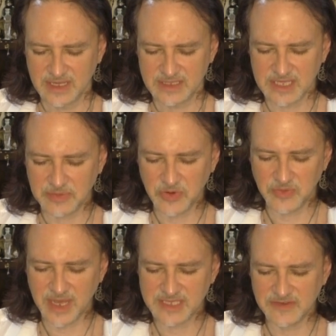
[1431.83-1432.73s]
Sun,
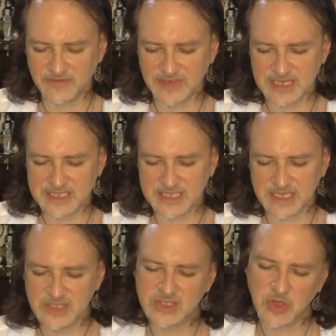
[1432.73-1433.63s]
Moon, Rising, Venus
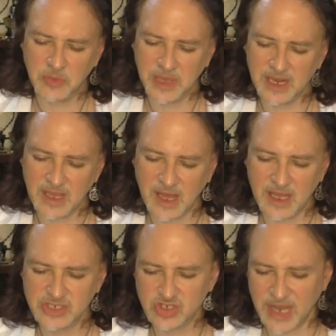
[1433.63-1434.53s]
sign soulmate
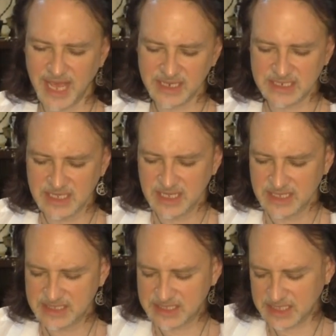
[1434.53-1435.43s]
contract,
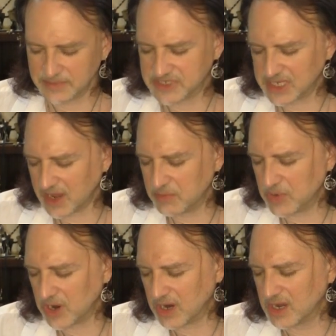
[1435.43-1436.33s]

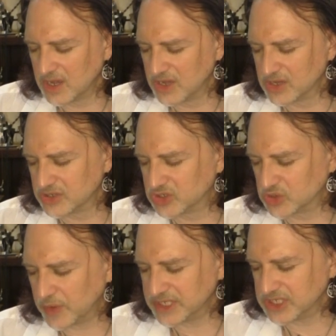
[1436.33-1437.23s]
September
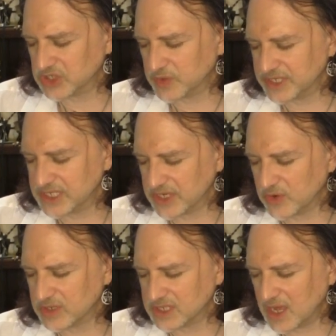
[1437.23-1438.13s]
2020
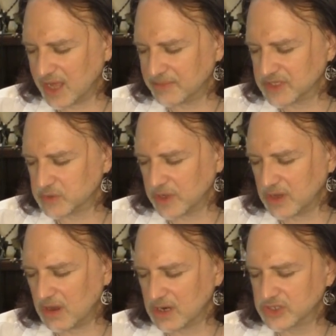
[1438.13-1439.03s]
or timeless. 1
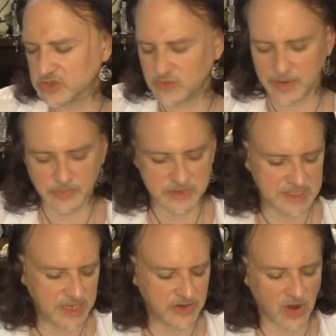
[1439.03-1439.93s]
card to
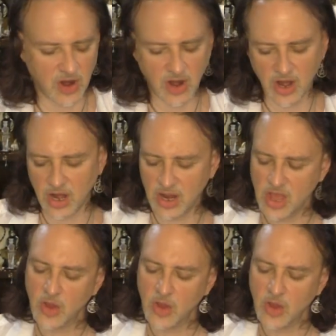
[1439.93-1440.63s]
represent her.